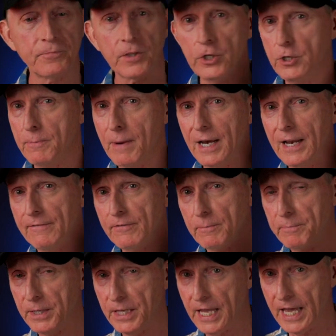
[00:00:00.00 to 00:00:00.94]
you might have
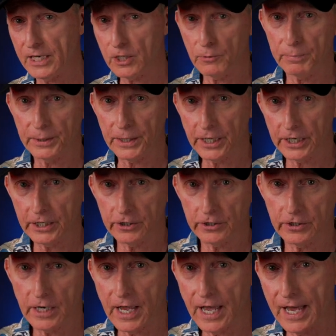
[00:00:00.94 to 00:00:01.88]
a piano
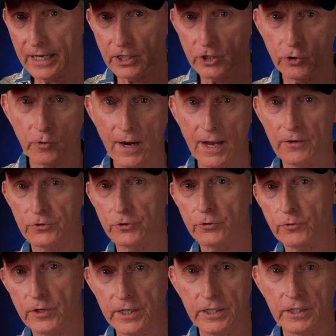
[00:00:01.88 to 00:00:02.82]
player at Crown
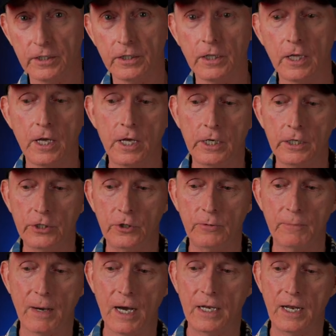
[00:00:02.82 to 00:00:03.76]
Grill.
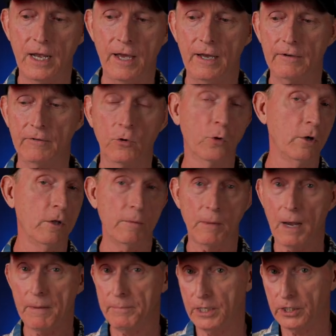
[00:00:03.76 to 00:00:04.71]
You might have, or there
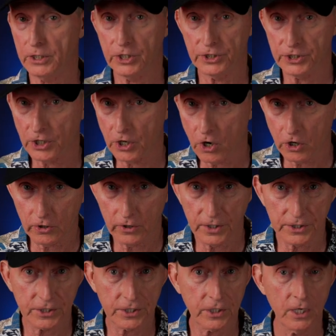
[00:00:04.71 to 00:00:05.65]
might be a
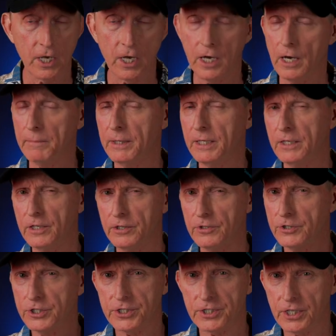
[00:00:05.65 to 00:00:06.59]
guitarist. I mean,
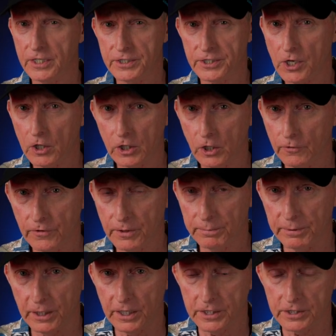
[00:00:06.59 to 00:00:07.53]
it's all over the
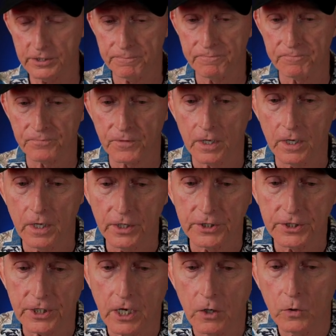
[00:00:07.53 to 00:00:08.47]
place.
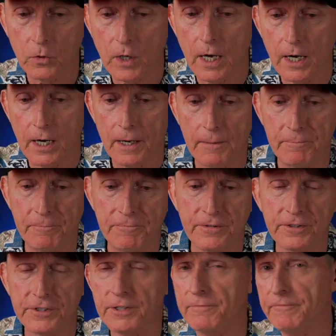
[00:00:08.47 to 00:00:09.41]
So
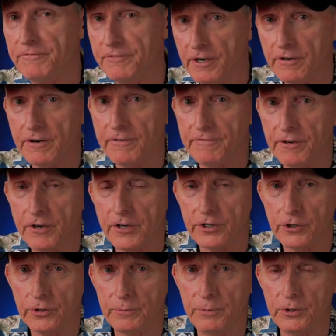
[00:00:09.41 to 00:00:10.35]
some very, very
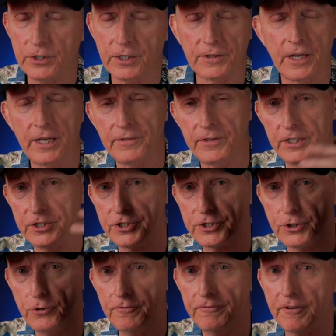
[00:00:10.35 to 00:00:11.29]
good music. They had these
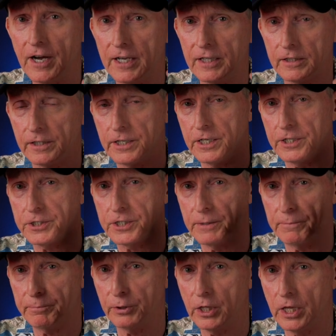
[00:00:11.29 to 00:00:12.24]
two violinists
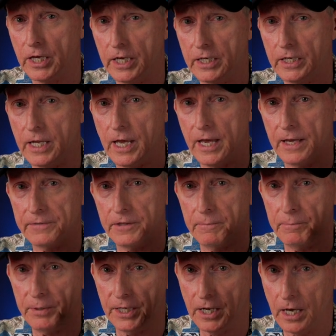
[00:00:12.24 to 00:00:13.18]
that played at
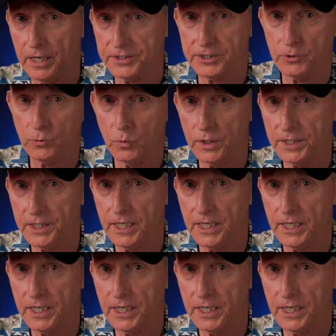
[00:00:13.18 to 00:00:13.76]
the piazza one